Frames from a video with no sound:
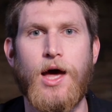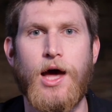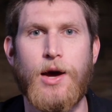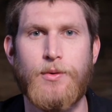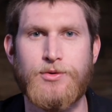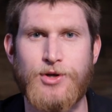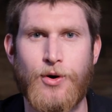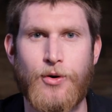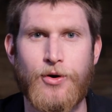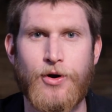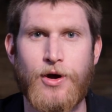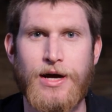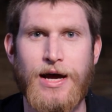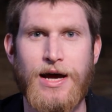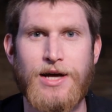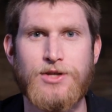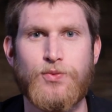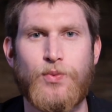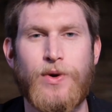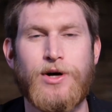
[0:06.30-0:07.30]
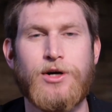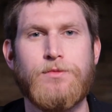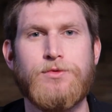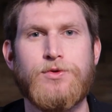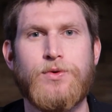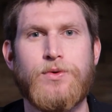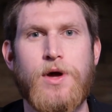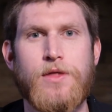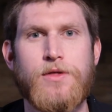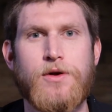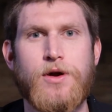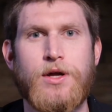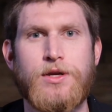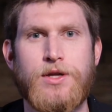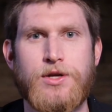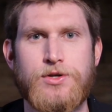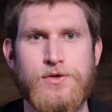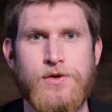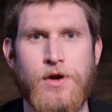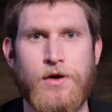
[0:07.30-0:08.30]
Hey, what's going on, guys? Welcome to another
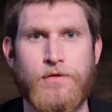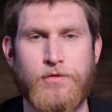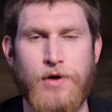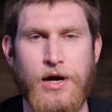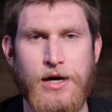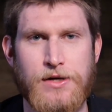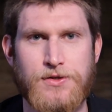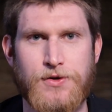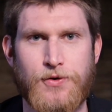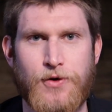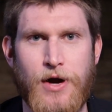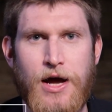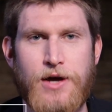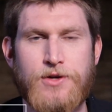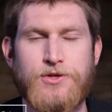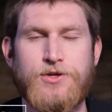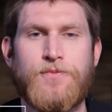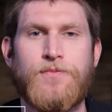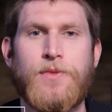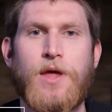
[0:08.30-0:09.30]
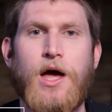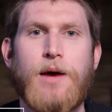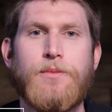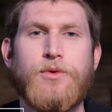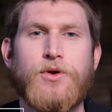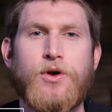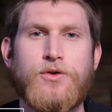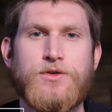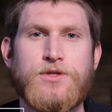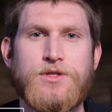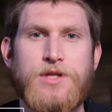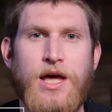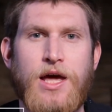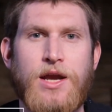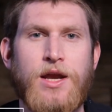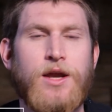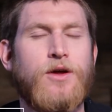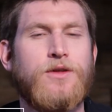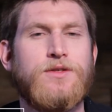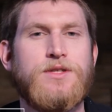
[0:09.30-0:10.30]
edition of RHOX Garage. I'm your host,
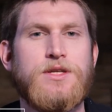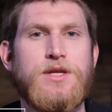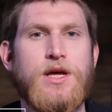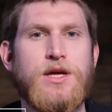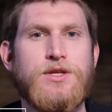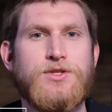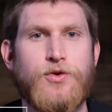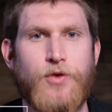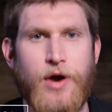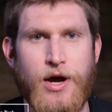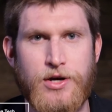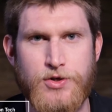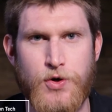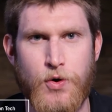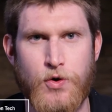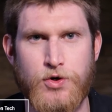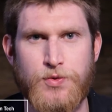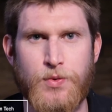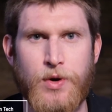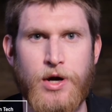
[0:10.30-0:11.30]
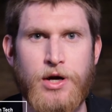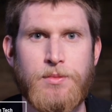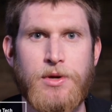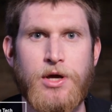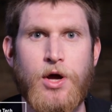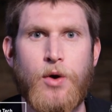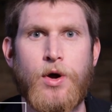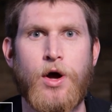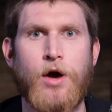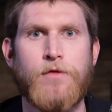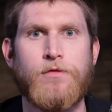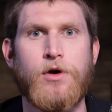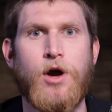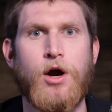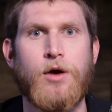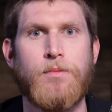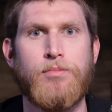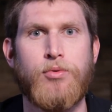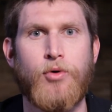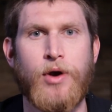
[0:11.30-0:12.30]
Dan, and on today's crash course, we're going to be going over
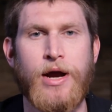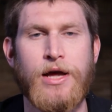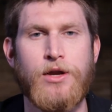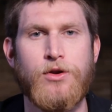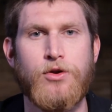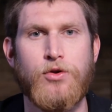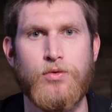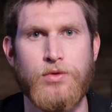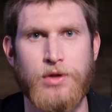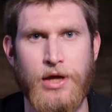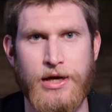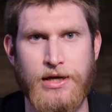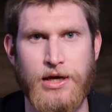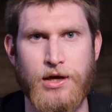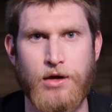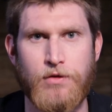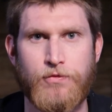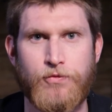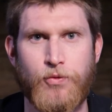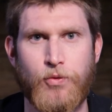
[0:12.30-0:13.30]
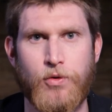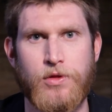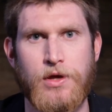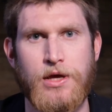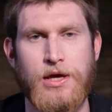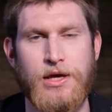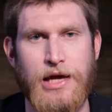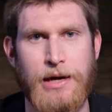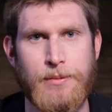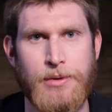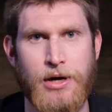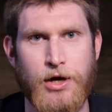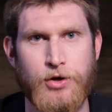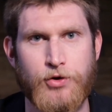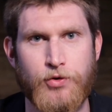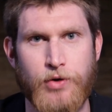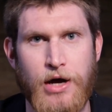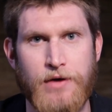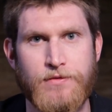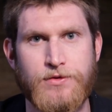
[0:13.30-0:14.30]
our brand new light kit for the Yamaha
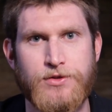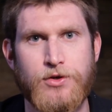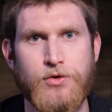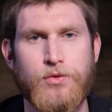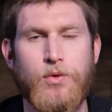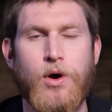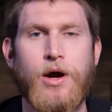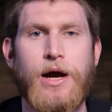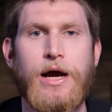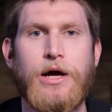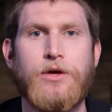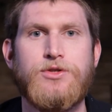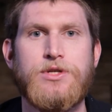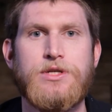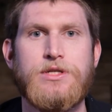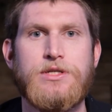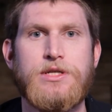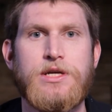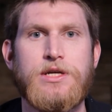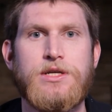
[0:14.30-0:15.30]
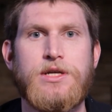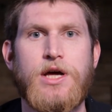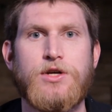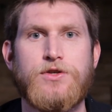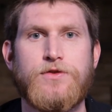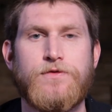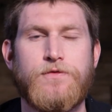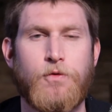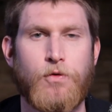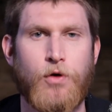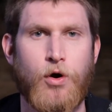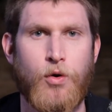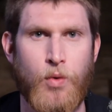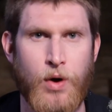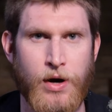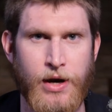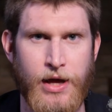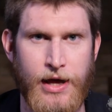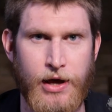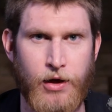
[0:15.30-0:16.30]
Drive2, our
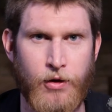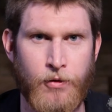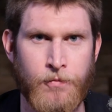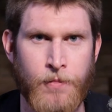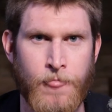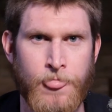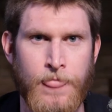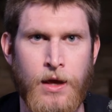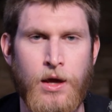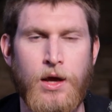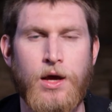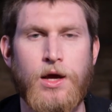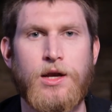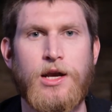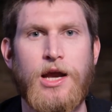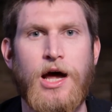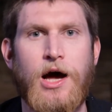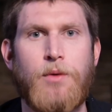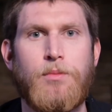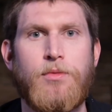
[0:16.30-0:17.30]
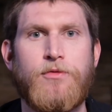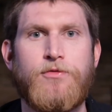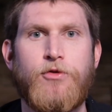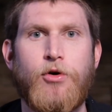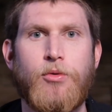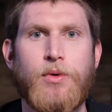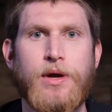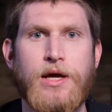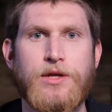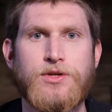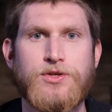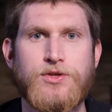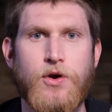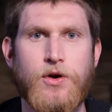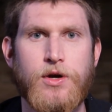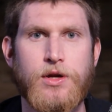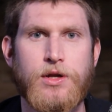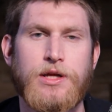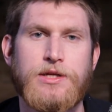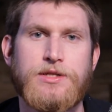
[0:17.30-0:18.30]
LGT-401L. Now, before we get
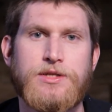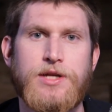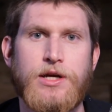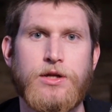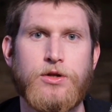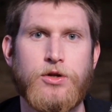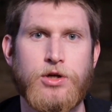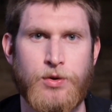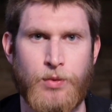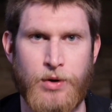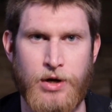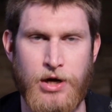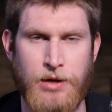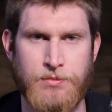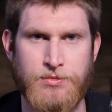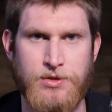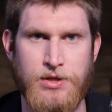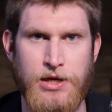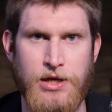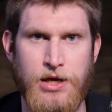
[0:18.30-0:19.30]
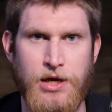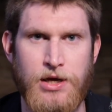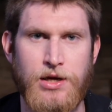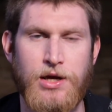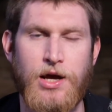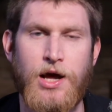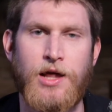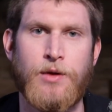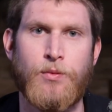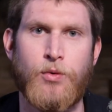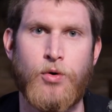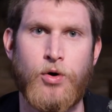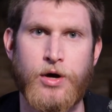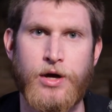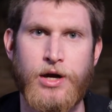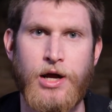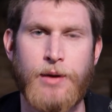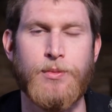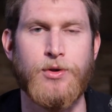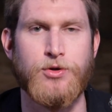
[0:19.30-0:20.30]
started, let's take a look at what comes in the kit, and then we'll
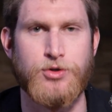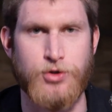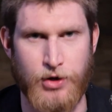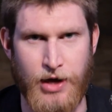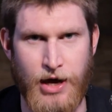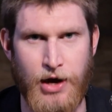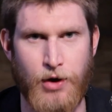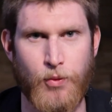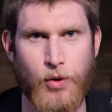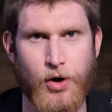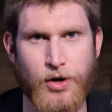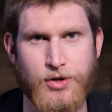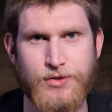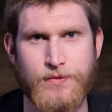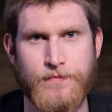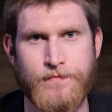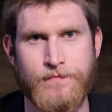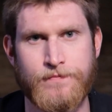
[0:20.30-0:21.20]
hook it up and show you how it works.